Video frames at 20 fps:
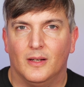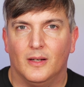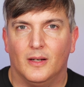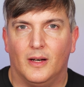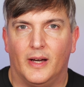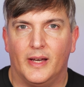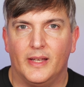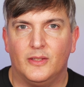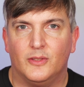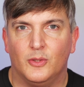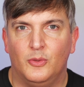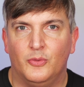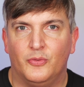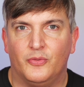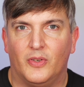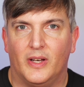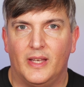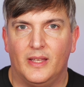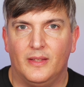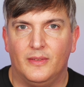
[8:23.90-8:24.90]
I do
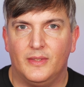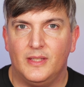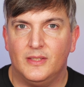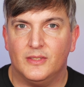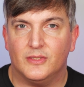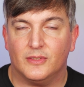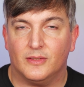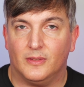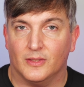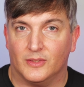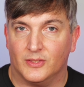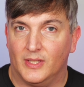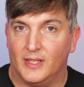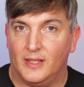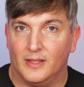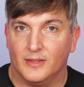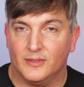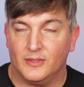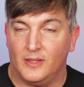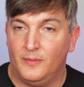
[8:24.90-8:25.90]
find these
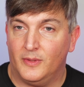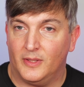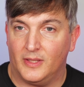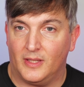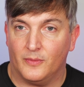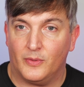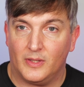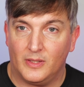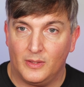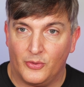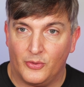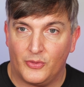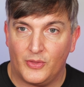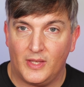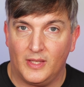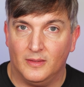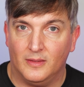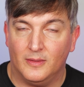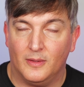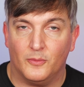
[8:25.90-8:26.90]
guitars, even though they're very
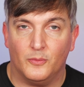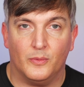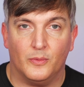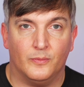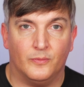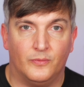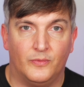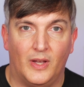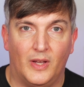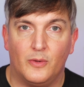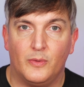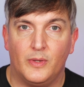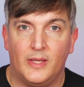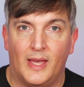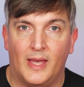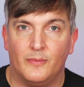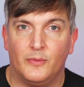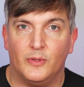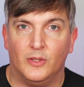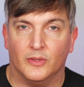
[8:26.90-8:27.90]
thin, very
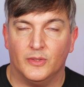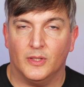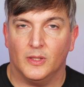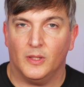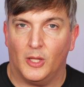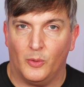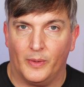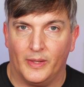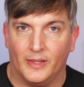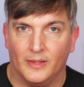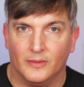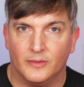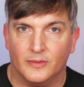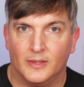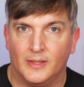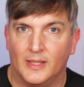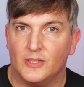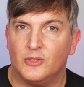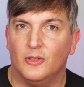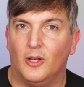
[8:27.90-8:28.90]
heavy on the low end.
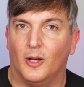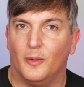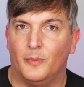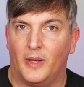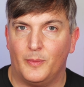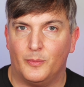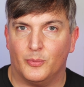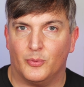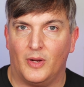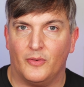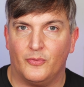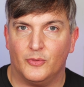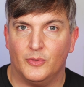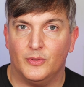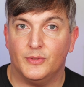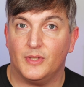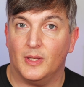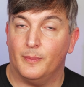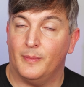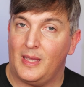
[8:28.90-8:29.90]
And that's not my
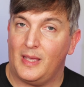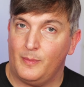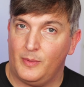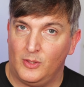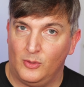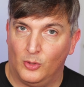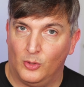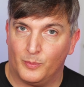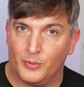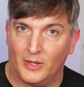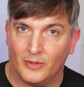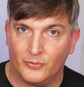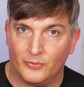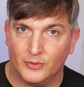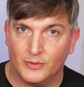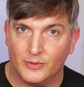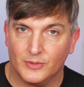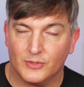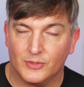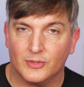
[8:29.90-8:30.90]
preference. It may be your
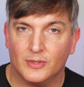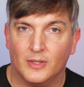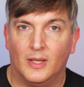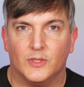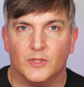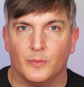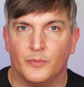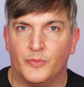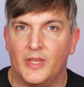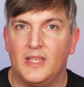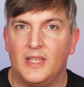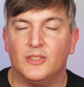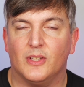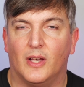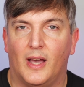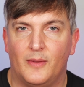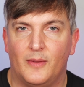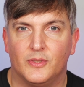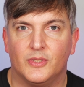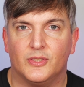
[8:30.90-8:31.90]
preference. Some things
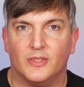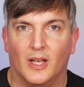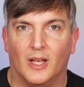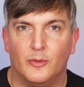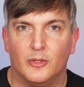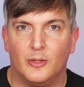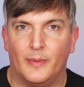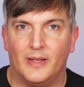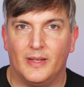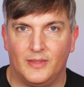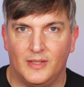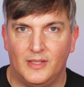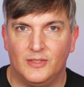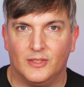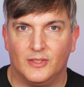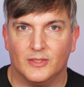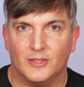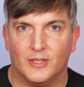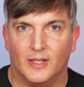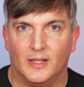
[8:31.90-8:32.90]
I've discovered about these
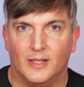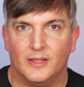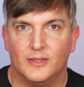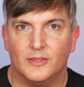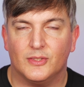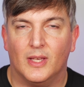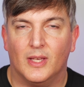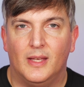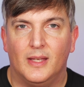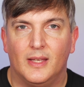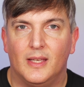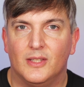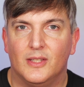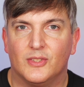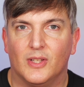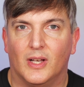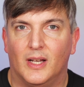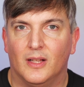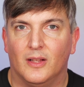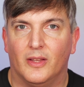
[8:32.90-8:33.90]
guitars is
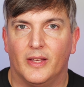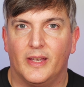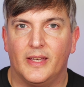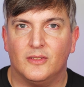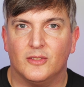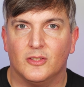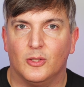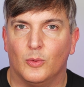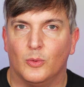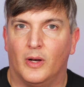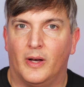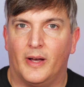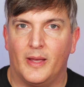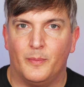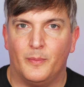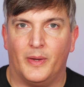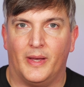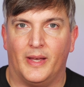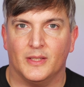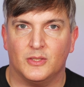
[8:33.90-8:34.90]
that I like to do a high
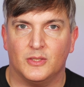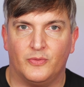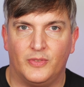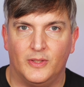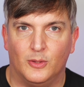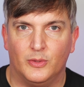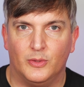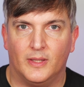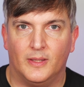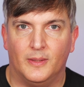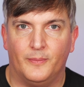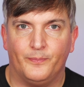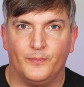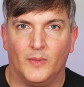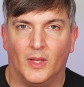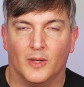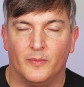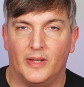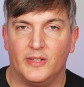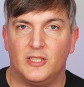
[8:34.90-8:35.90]
pass filter.
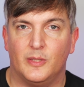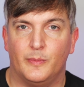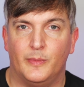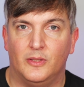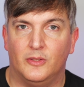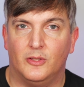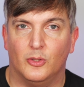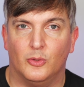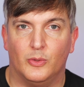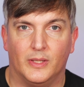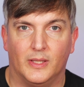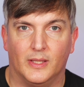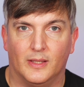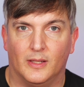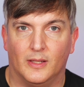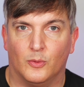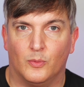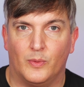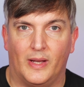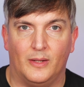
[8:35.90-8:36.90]
I've actually been doing it
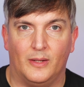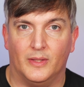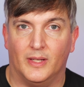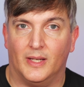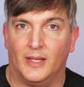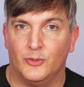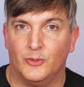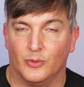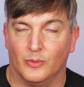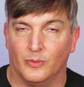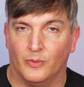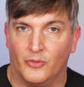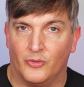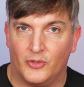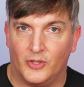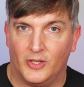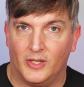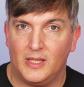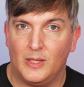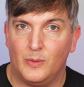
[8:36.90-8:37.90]
around
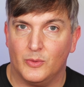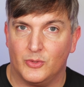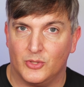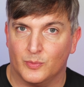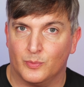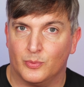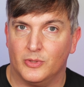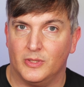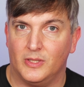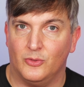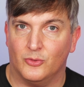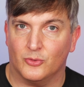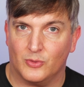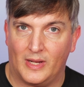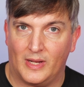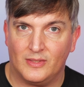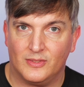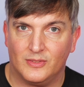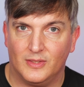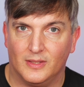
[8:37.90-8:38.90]
130, which is pretty
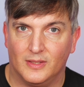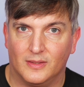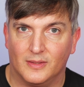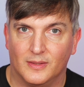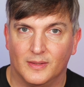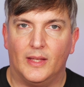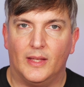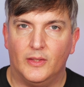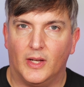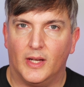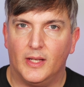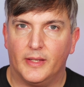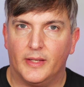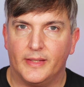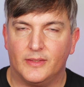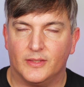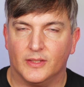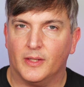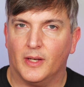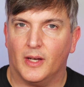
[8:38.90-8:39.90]
drastic. And I
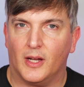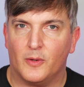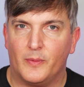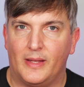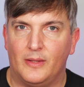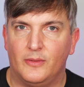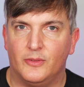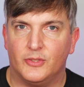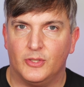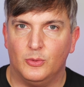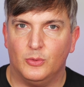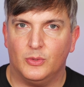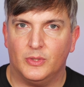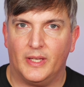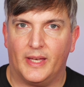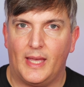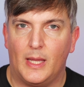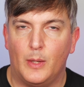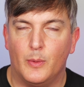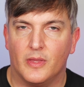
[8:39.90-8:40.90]
like to cut around
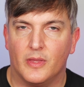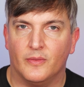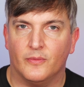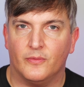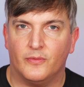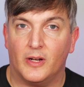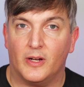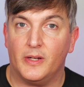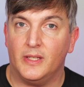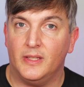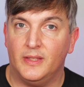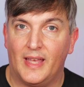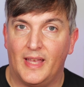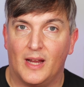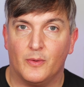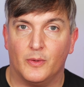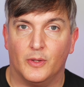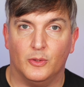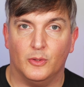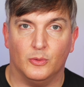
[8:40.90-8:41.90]
2K with a very
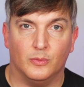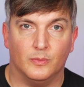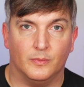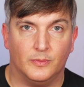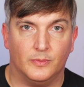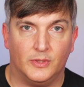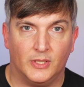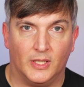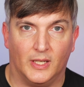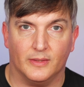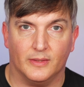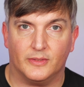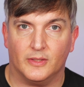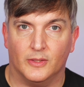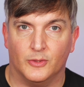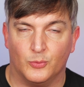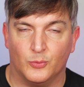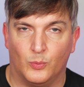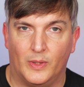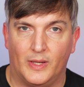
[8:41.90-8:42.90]
narrow cut
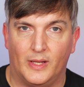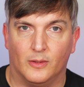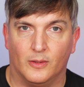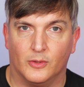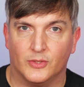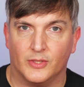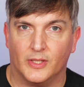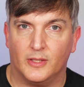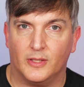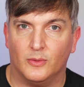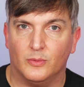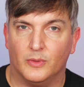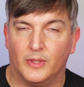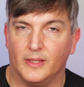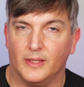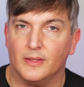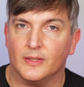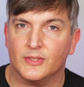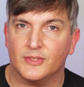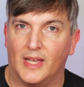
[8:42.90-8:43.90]
as well, because I don't
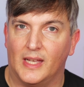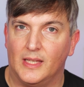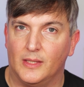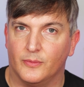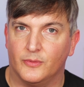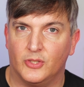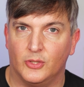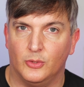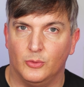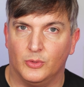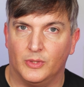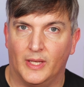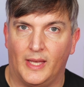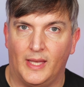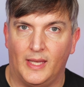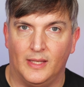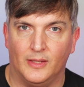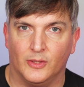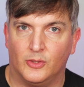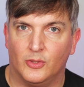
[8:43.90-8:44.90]
like the sound of
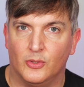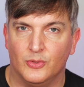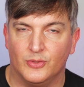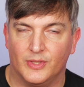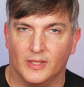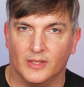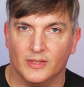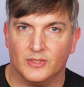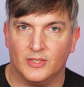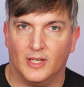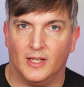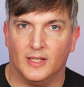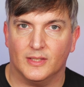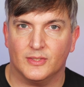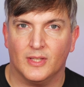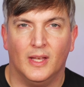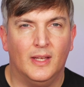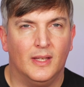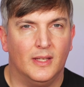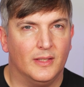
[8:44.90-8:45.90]
2K in acoustic guitars.
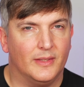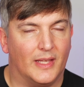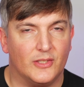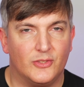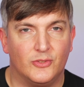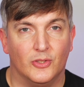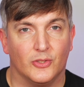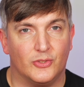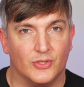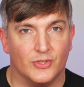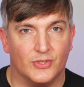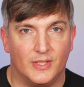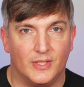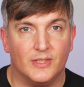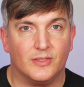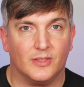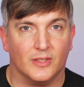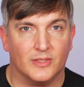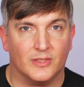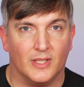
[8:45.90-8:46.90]
That's not just
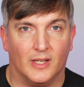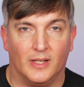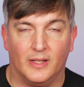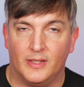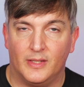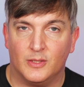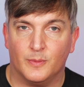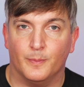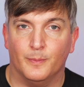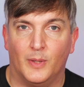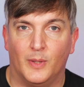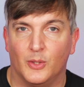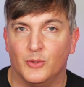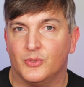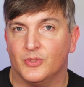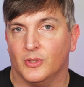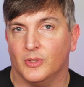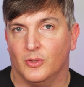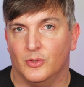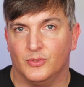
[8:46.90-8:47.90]
this guitar, it's
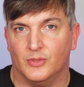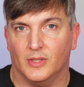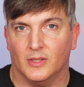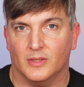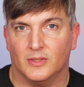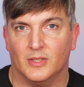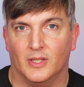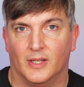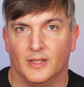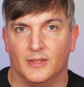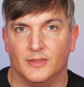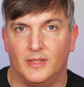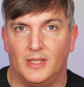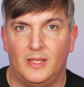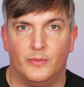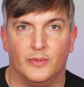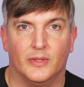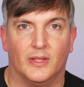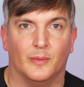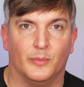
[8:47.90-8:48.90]
most acoustic guitars,
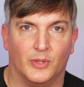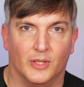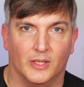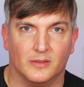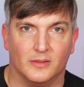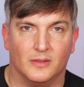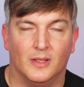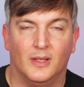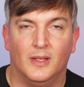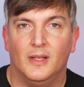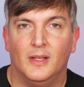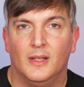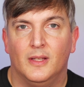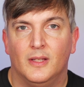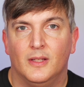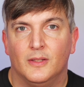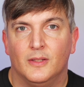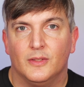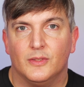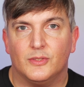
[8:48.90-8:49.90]
even unplugged.
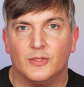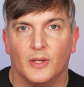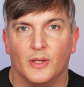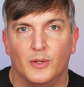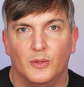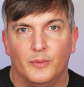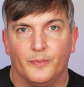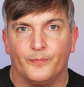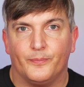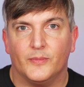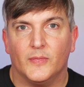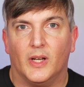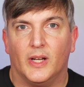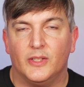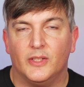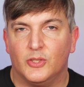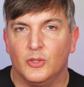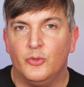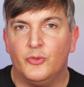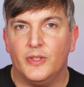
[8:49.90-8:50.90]
So I
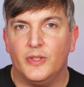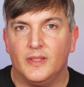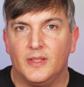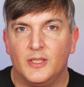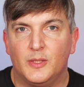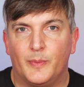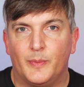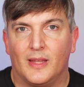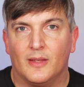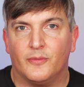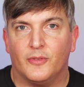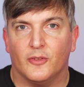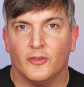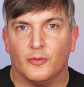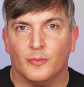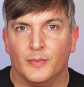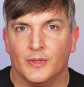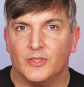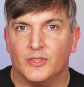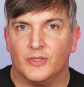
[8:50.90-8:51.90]
do think these benefit
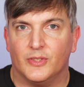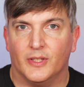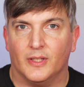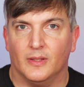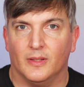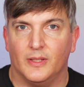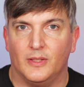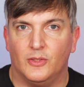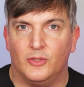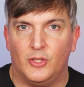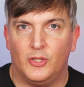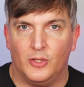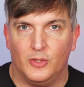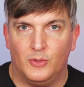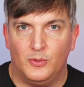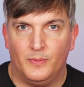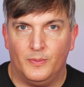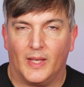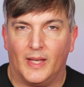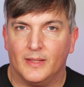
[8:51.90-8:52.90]
from external
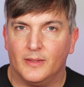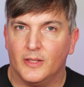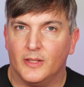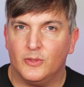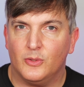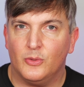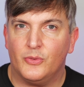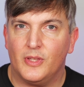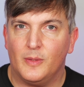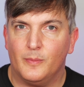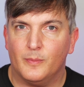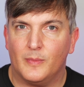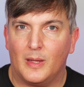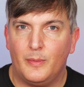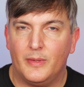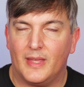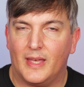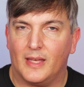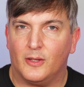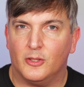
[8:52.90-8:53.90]
EQ, and I do think
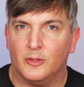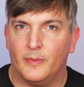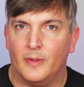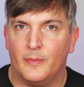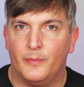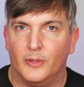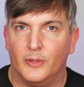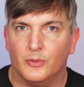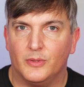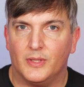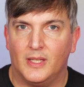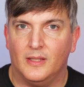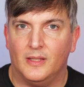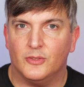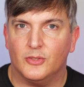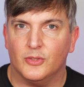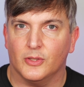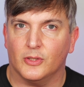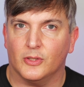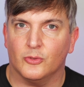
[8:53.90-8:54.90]
maybe that could have been built
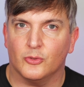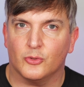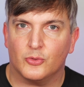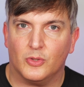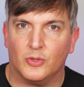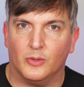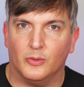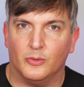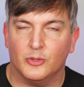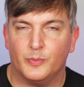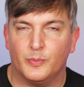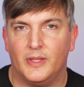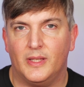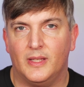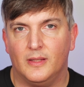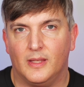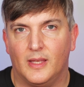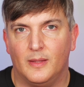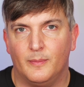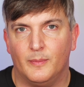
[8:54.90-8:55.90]
into the controls. But then
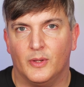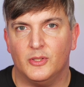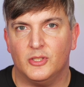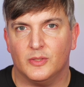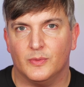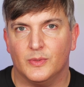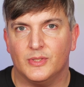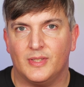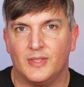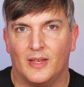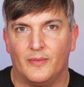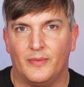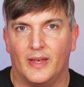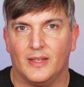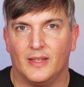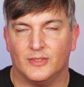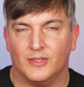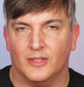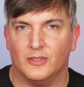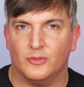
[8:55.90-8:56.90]
again, most of us have
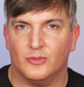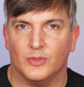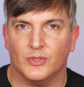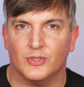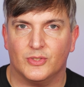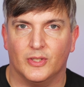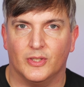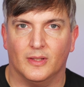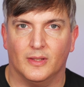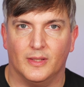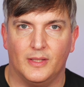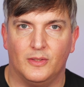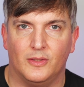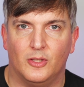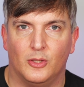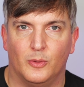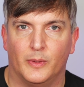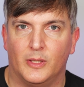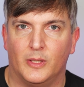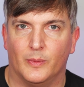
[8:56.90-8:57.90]
access to external
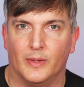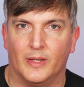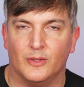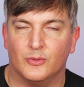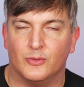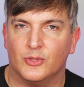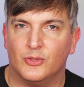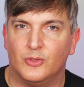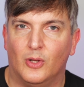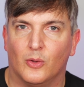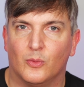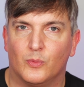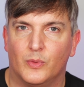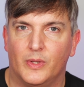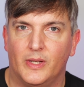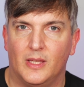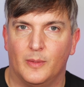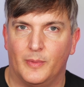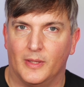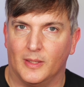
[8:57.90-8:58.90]
EQ anyway, so it's not
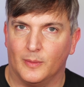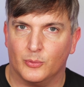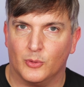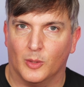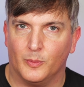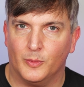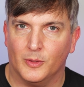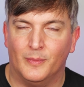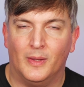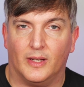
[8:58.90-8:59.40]
really a big problem.